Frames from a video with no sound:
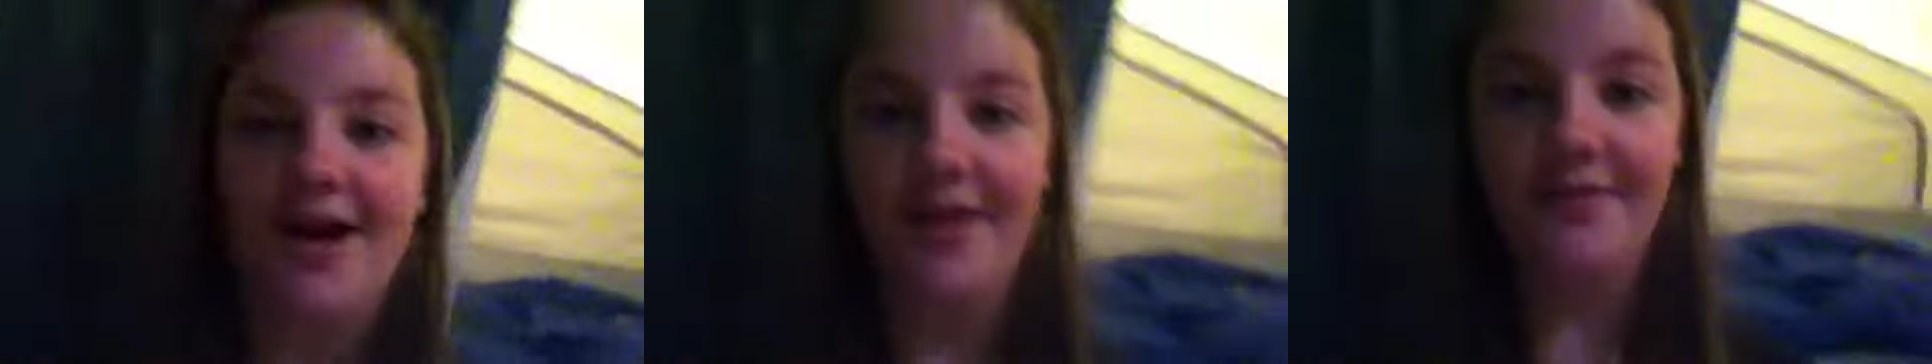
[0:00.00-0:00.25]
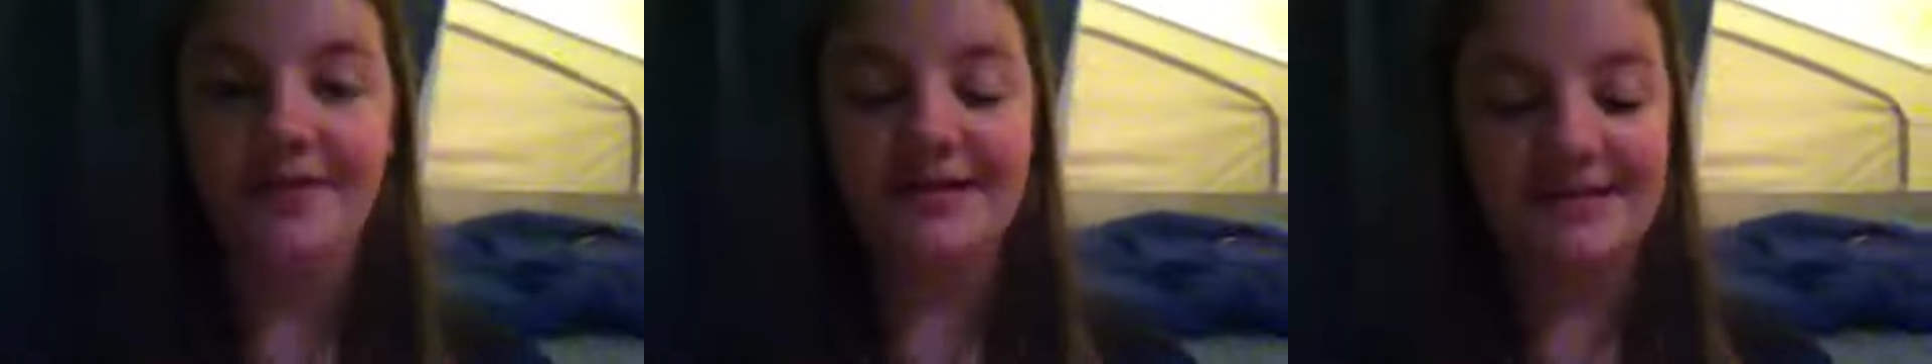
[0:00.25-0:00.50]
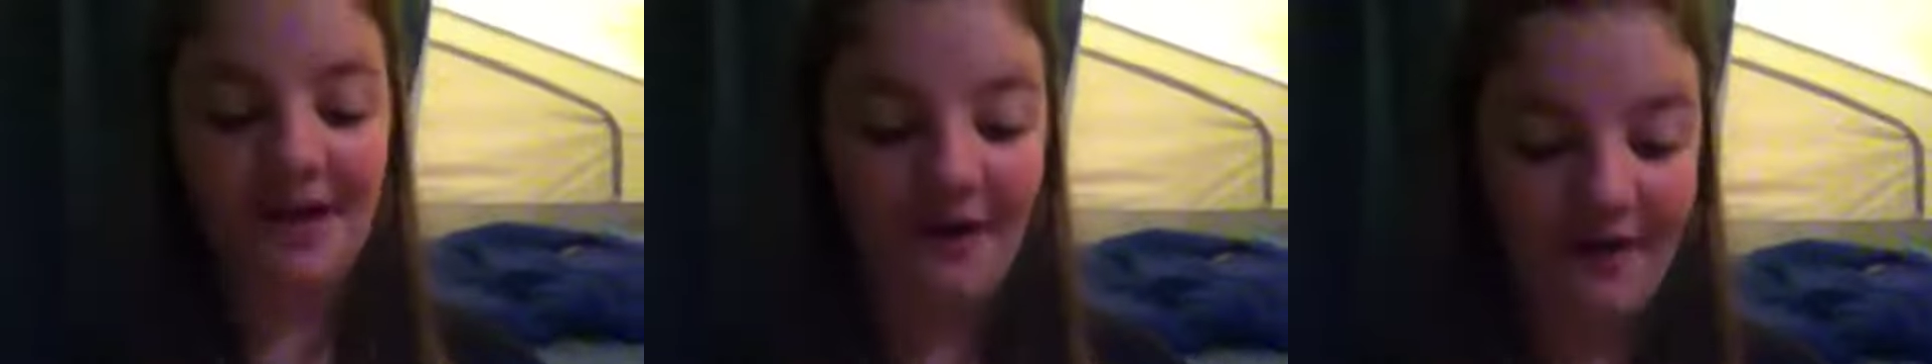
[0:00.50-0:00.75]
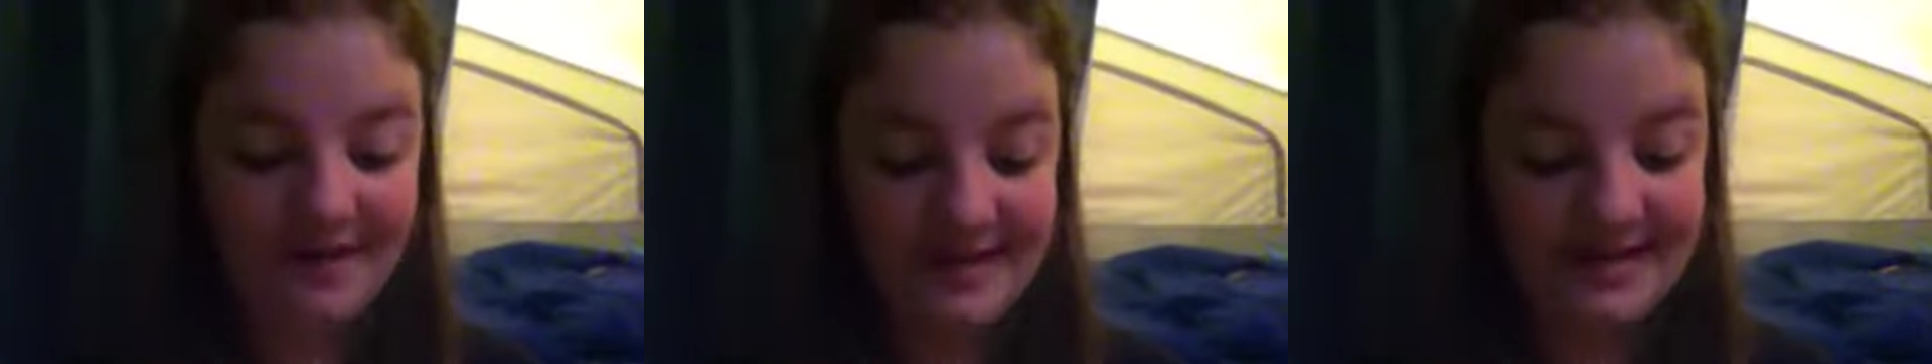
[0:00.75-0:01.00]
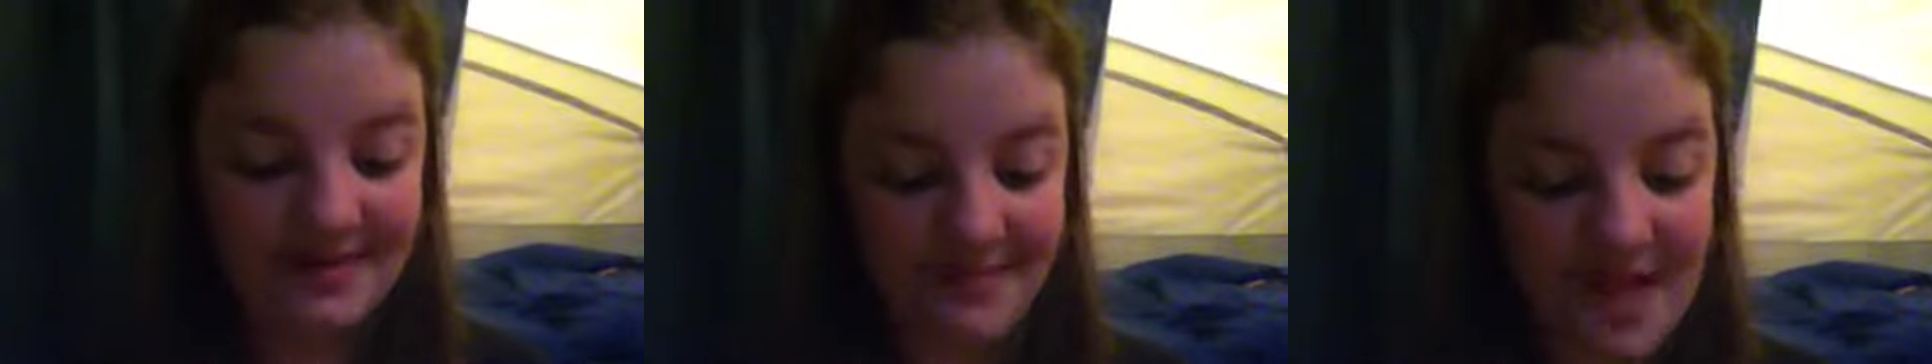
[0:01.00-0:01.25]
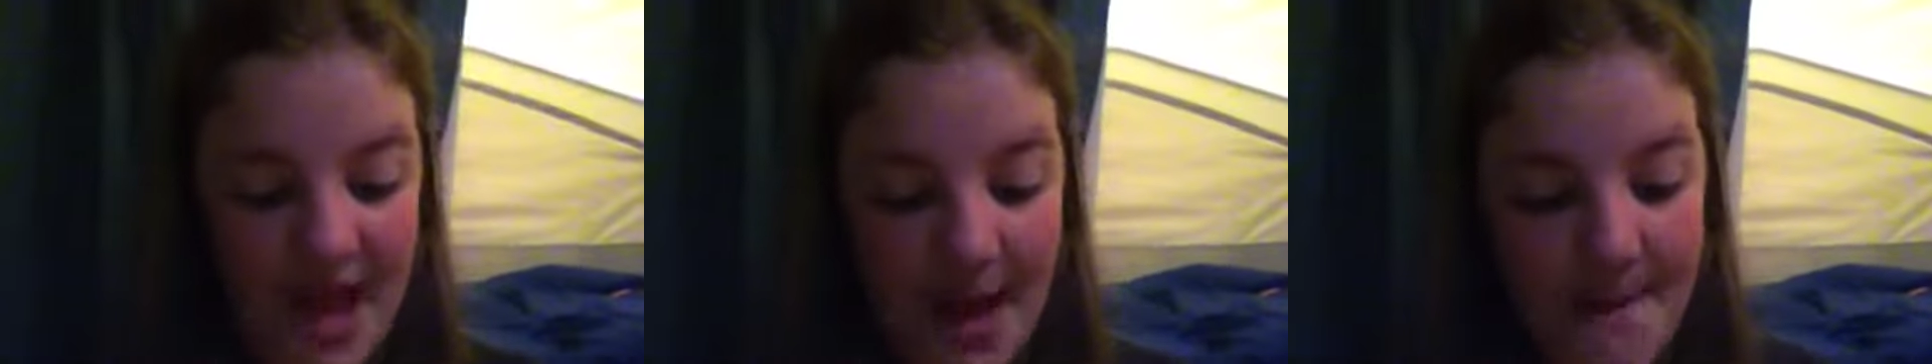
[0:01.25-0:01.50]
It was awesome,
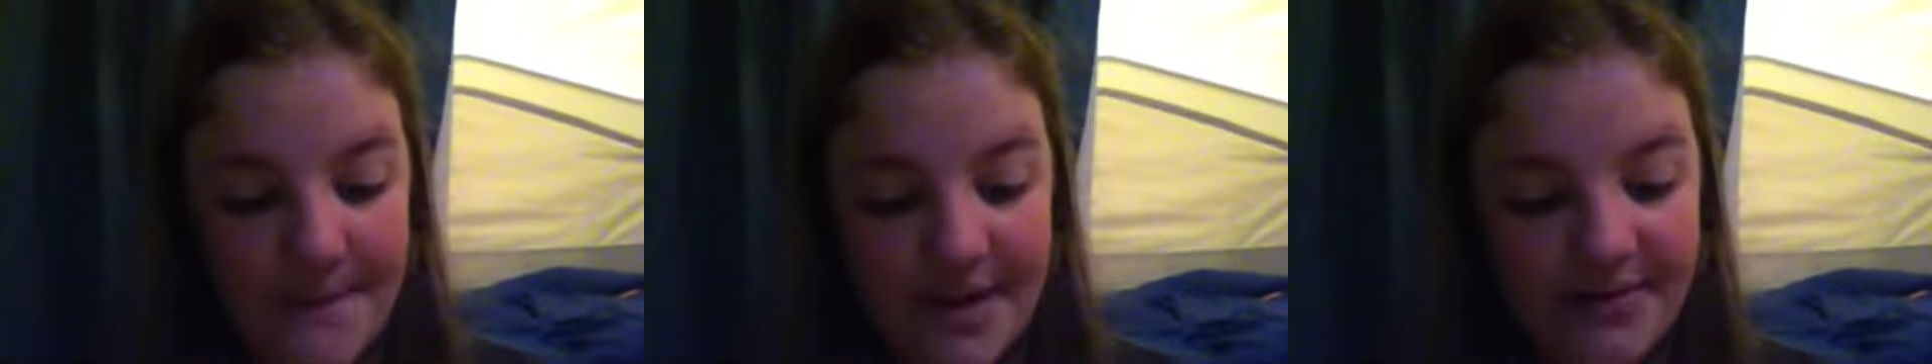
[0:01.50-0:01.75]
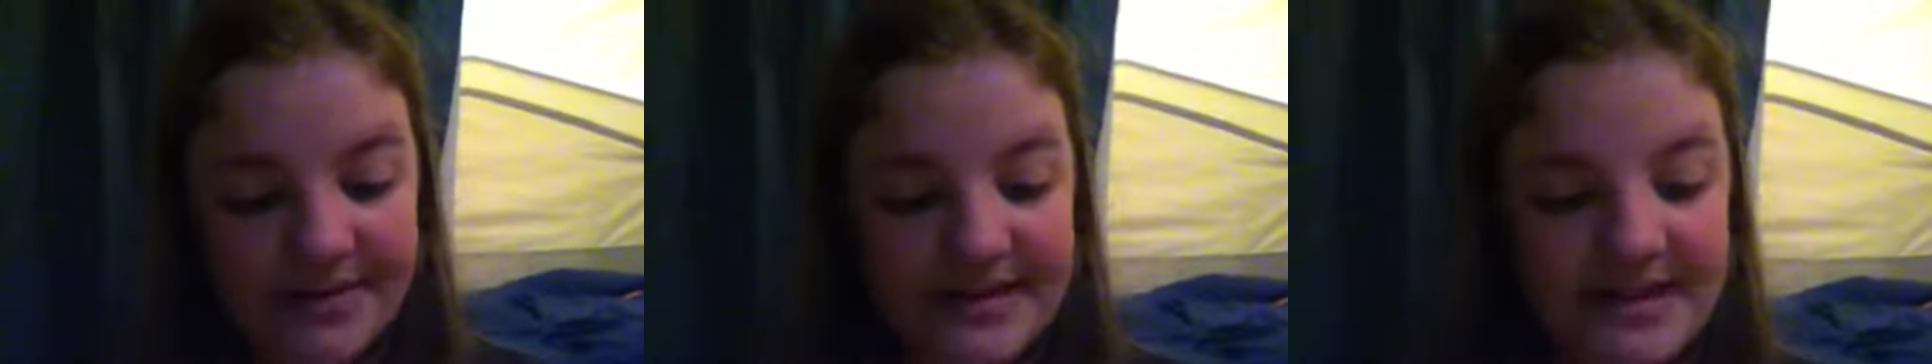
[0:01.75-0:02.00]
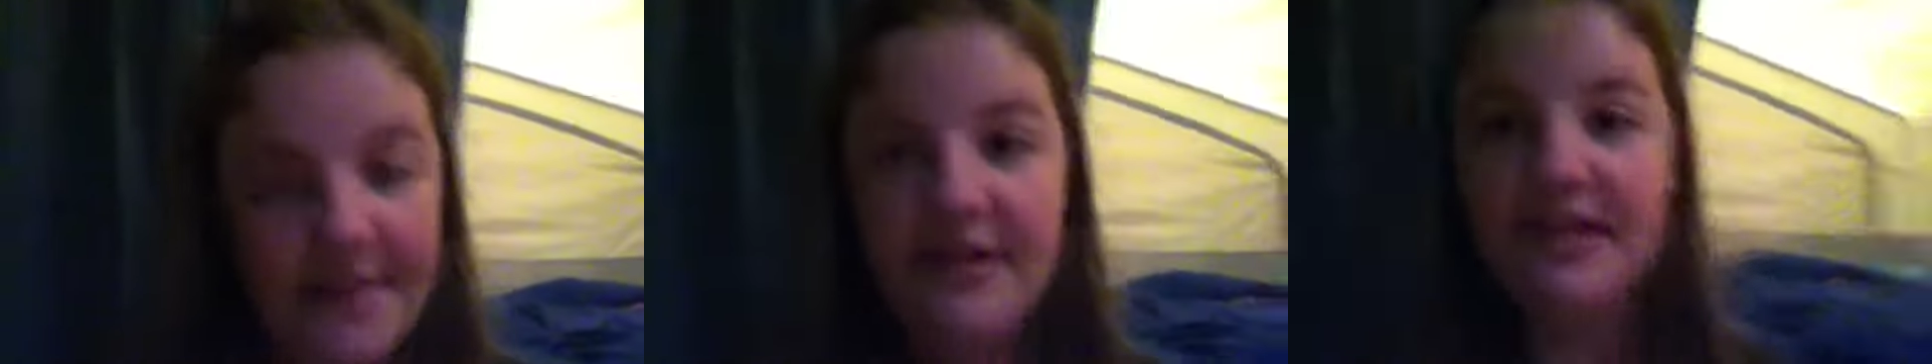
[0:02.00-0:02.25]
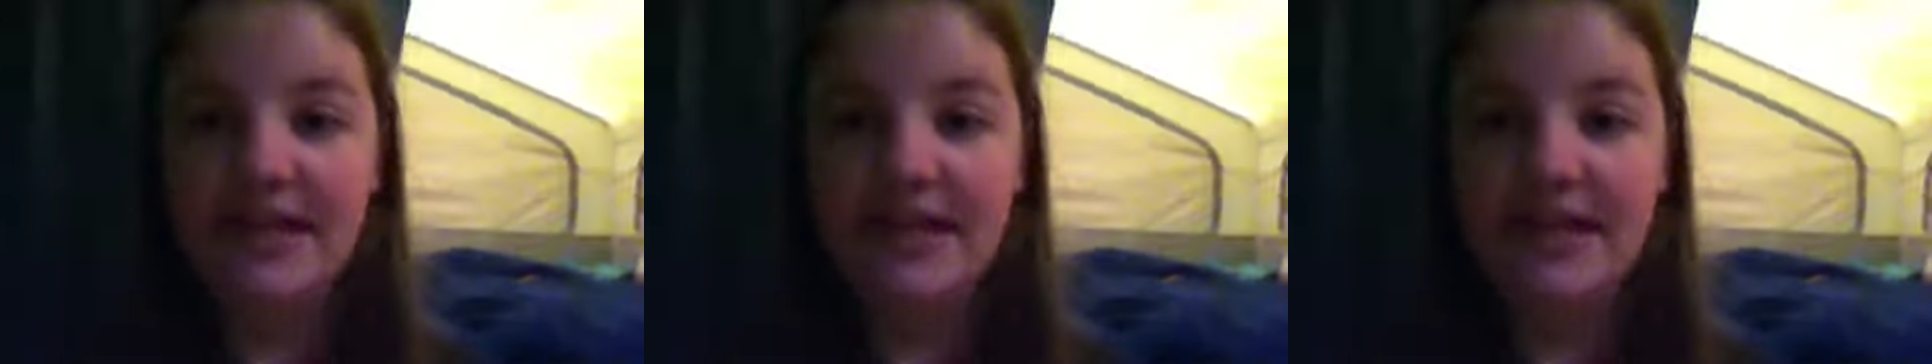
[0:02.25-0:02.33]
but it was $17,